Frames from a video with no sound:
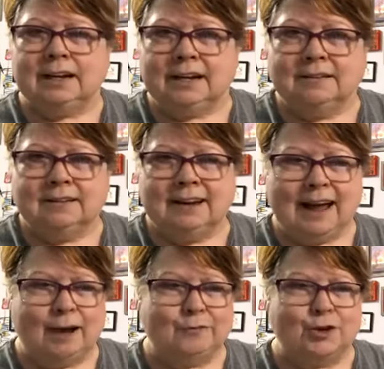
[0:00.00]
finally,
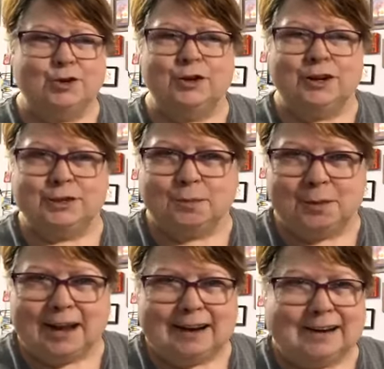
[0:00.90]
after 2
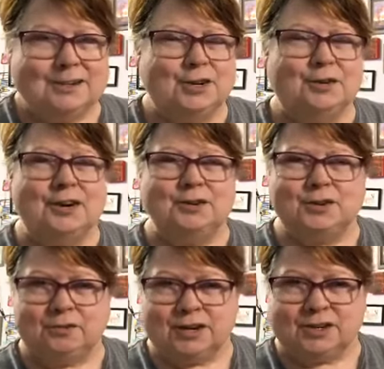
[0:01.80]
years of planning, 2
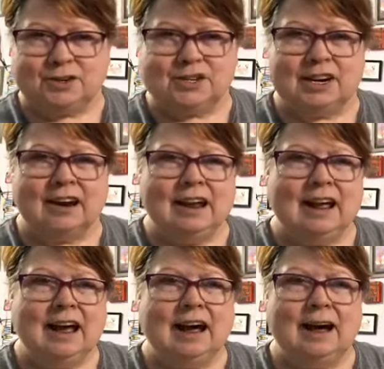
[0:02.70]
years of
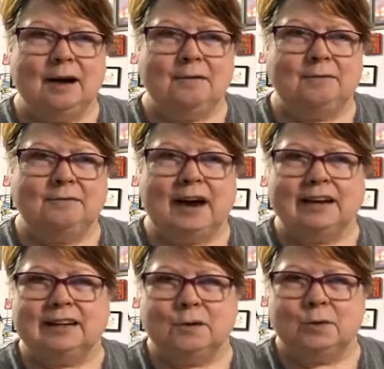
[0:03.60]
researching,
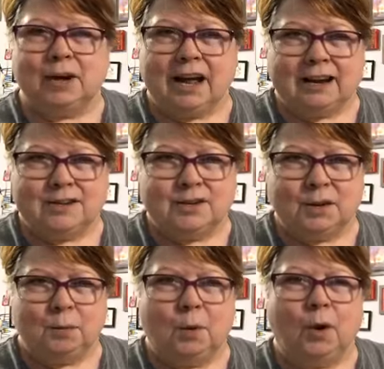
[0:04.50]
finally we're
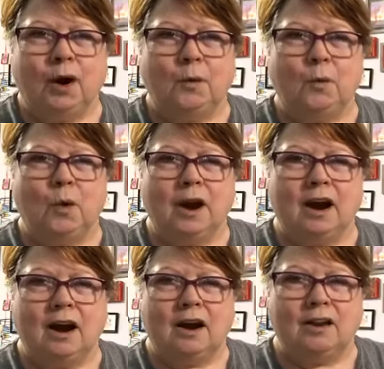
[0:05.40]
getting to the point
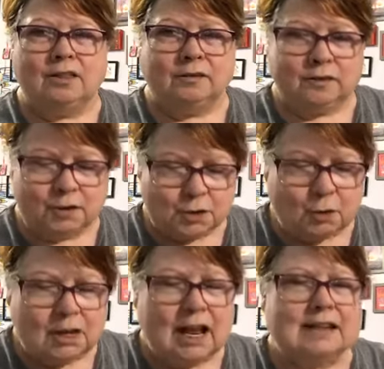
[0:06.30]
where the
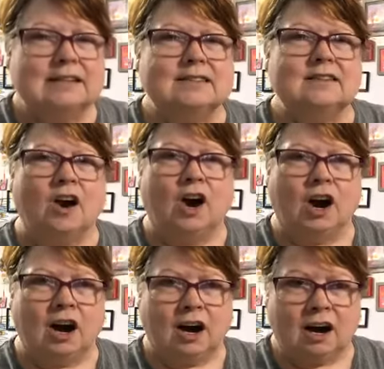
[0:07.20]
virtual classes
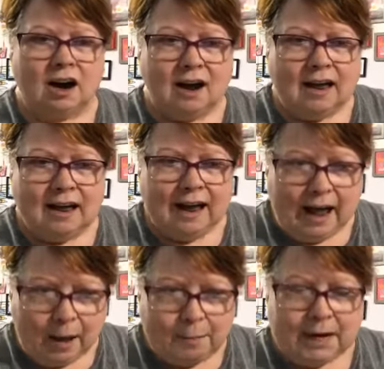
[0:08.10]
are
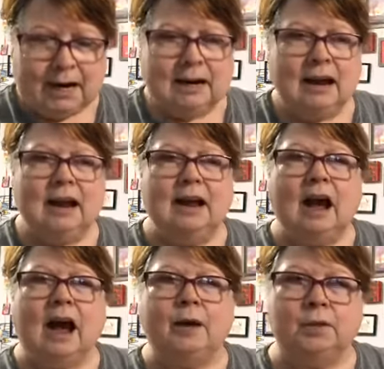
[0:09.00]
happening.
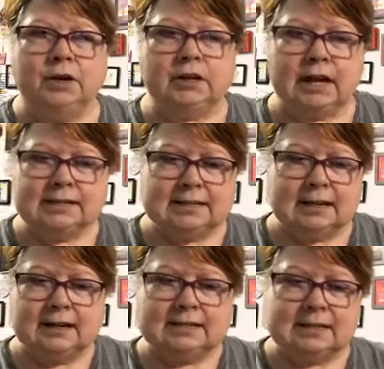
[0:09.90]
I
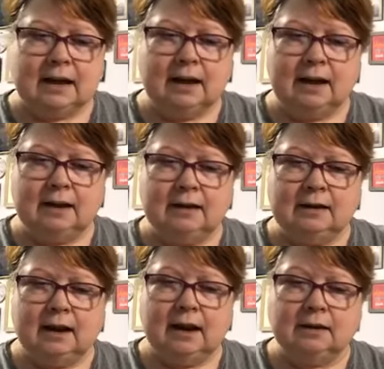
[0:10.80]
realize that it's
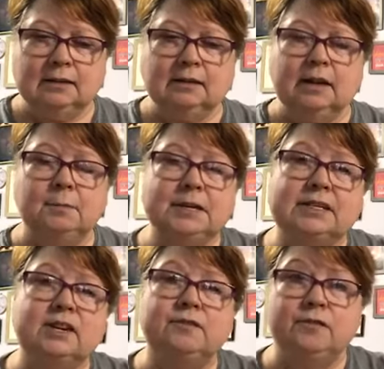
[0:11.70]
a
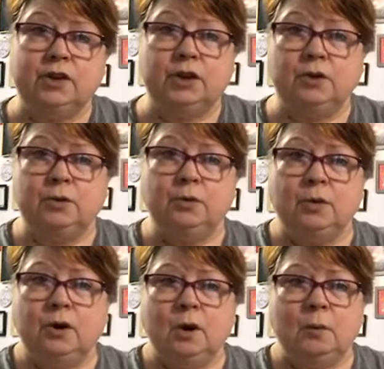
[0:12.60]
limited
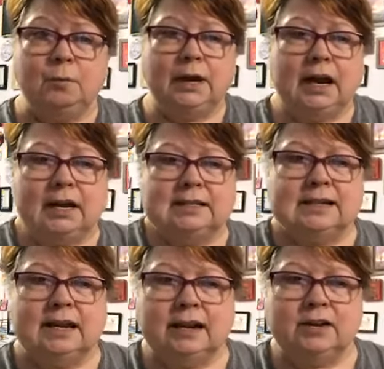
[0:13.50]
view
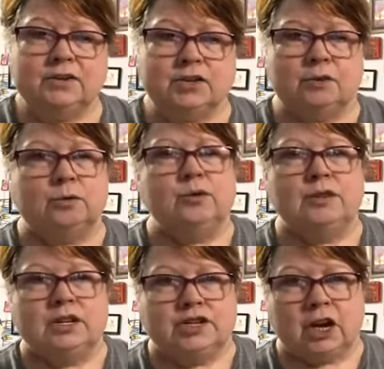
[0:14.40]
because it is
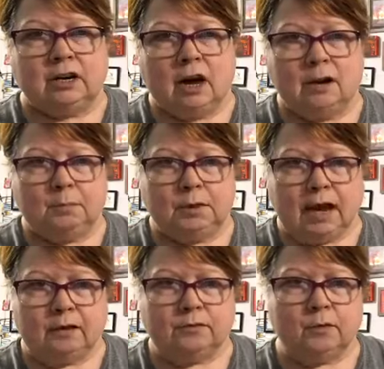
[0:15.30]
through the
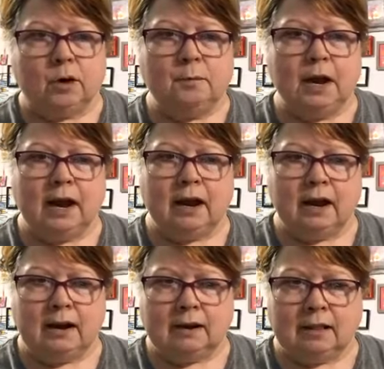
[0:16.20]
GenCon platform,
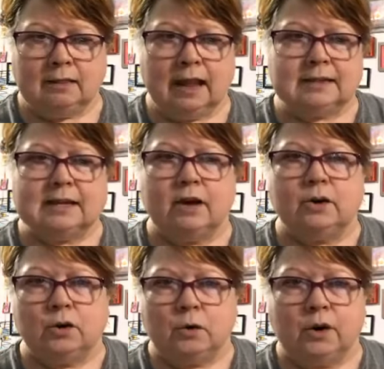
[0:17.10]
and
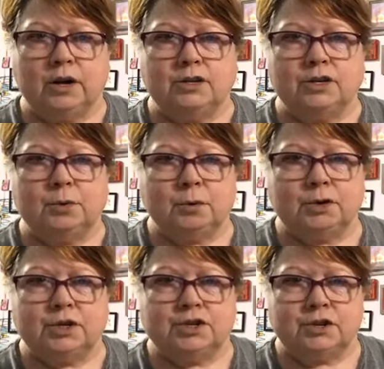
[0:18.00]
that's how you're going
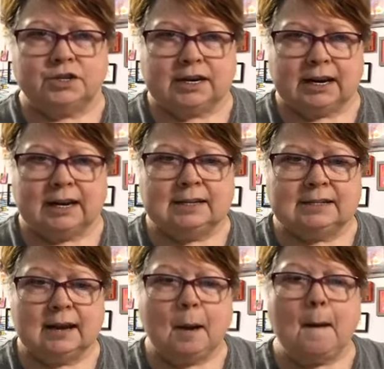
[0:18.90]
to purchase your
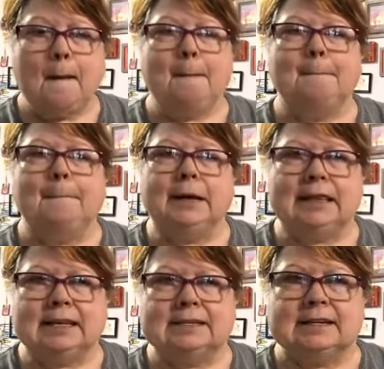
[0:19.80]
tickets.
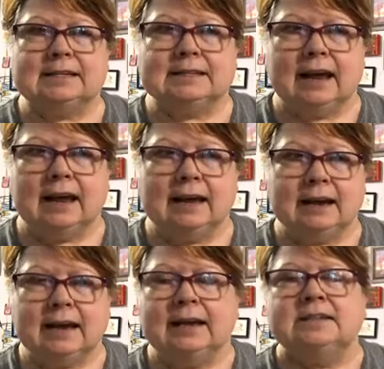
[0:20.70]
But this is
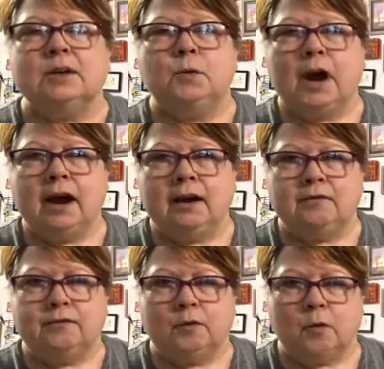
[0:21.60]
an easy
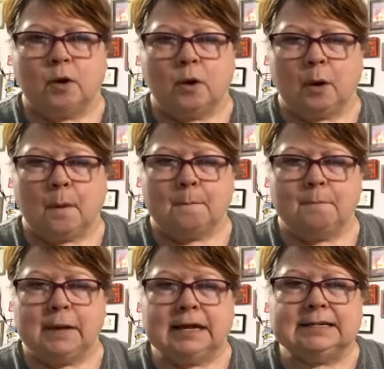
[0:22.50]
way
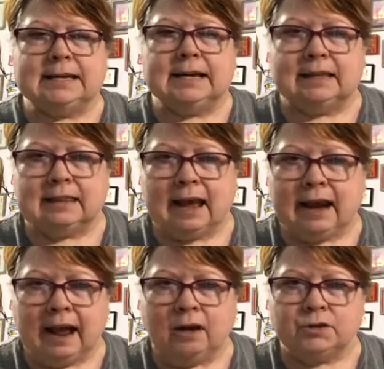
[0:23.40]
for me to
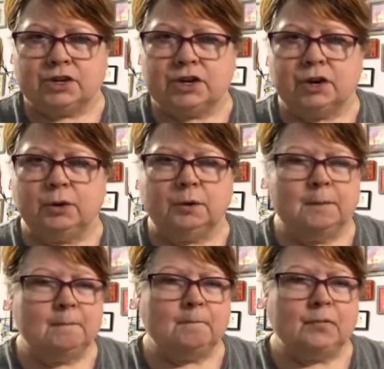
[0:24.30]
get that out to
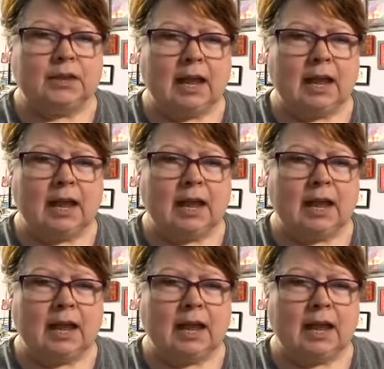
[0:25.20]
you,